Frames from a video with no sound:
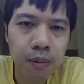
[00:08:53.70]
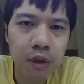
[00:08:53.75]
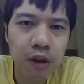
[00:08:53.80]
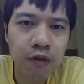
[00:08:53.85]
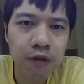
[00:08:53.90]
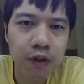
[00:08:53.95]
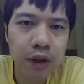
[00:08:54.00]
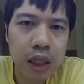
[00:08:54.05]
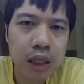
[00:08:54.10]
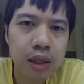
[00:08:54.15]

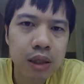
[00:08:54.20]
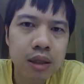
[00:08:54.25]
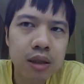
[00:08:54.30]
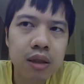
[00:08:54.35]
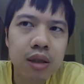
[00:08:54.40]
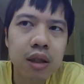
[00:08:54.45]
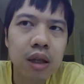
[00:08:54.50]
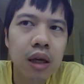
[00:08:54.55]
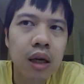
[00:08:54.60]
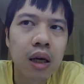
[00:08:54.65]

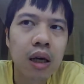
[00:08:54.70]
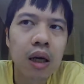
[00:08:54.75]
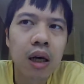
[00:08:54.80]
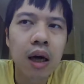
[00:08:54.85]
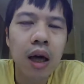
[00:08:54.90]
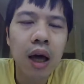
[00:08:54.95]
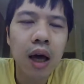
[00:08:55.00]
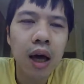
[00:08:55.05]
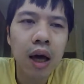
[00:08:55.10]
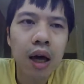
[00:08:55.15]
field.
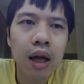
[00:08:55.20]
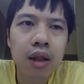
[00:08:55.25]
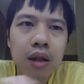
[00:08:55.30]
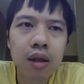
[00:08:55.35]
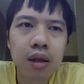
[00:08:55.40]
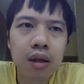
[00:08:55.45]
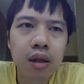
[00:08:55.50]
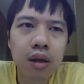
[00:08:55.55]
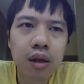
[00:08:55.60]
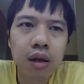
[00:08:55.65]
And
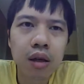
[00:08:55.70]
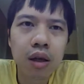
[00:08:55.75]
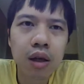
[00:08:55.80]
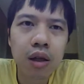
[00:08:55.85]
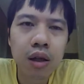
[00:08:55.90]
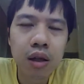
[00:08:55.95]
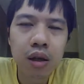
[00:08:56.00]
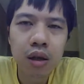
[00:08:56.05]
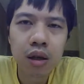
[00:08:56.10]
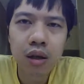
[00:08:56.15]

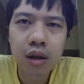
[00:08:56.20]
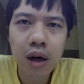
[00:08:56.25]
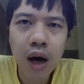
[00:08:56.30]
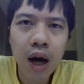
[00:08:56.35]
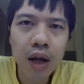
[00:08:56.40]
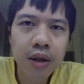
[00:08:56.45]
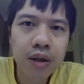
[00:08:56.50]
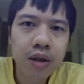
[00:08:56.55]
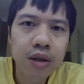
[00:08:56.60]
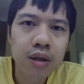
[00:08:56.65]
in
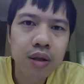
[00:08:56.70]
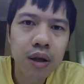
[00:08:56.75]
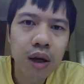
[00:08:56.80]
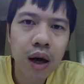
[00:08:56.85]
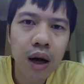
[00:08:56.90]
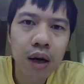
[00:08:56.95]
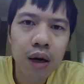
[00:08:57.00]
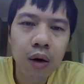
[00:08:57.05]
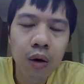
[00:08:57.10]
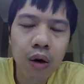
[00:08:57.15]
other
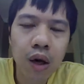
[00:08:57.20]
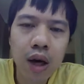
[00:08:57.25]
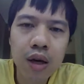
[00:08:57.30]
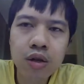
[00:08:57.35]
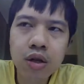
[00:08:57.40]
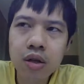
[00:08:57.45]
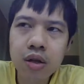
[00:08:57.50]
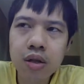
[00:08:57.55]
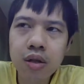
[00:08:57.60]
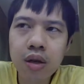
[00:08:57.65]

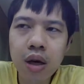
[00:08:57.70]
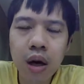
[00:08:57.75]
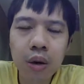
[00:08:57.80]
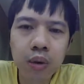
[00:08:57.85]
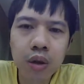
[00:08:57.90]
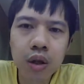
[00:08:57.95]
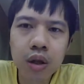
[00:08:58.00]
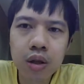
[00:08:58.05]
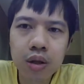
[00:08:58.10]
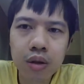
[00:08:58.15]
occasions I
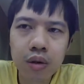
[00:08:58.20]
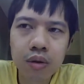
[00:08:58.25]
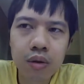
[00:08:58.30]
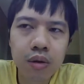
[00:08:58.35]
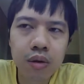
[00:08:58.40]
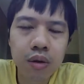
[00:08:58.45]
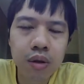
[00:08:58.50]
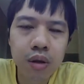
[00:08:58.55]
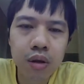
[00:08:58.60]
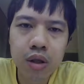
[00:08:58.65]
would
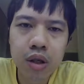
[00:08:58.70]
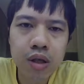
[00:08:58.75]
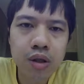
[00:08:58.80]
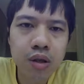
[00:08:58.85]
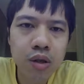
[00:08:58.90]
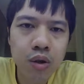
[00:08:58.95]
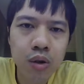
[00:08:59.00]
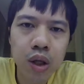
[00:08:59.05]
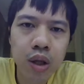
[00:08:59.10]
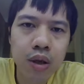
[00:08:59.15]

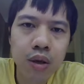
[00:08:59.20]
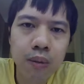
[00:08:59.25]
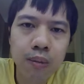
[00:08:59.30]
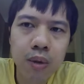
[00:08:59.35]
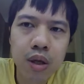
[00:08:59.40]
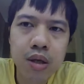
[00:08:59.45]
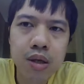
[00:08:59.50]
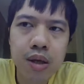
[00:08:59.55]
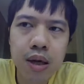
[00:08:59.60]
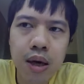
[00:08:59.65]
just treat them
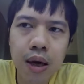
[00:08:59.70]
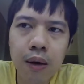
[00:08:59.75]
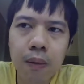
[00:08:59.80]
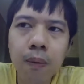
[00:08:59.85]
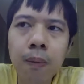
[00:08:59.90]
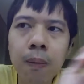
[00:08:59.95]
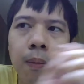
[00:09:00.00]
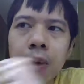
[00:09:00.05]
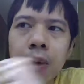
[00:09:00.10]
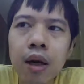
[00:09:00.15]
the
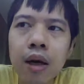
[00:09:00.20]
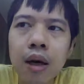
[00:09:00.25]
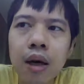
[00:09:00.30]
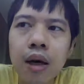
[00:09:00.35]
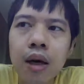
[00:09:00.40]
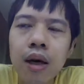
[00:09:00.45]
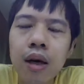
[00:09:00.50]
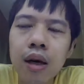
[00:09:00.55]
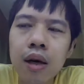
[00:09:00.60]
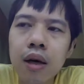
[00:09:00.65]
same.
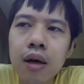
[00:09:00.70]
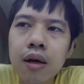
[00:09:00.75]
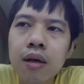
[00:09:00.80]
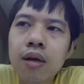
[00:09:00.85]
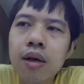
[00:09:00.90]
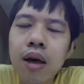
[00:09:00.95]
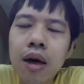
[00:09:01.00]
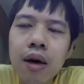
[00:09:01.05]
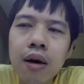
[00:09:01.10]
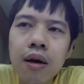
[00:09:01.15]

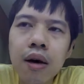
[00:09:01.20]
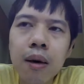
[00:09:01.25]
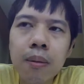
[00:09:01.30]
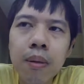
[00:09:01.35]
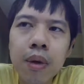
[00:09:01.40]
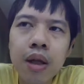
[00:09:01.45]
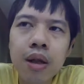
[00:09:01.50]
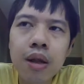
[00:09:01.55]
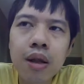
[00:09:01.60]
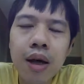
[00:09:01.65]
Yeah, I
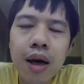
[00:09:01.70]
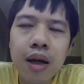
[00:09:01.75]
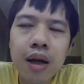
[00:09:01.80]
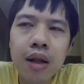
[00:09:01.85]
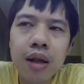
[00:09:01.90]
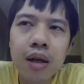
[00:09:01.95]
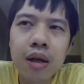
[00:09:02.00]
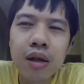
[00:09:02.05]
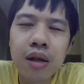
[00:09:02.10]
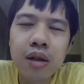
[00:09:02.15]
mean
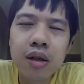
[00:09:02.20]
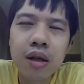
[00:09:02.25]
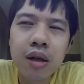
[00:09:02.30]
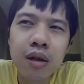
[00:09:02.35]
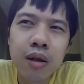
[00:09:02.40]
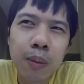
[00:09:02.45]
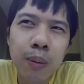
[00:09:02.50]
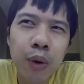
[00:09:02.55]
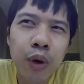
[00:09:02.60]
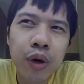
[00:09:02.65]
that
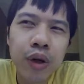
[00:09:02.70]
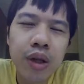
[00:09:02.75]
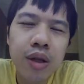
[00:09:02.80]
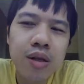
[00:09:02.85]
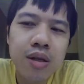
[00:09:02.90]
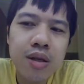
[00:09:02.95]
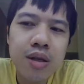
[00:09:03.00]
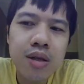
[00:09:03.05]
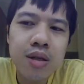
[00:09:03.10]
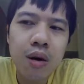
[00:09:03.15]
the point
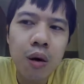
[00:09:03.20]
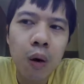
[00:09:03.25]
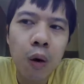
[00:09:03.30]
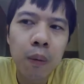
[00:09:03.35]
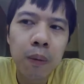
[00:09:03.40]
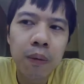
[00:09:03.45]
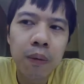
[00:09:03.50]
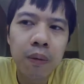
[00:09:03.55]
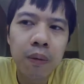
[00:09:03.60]
is hope,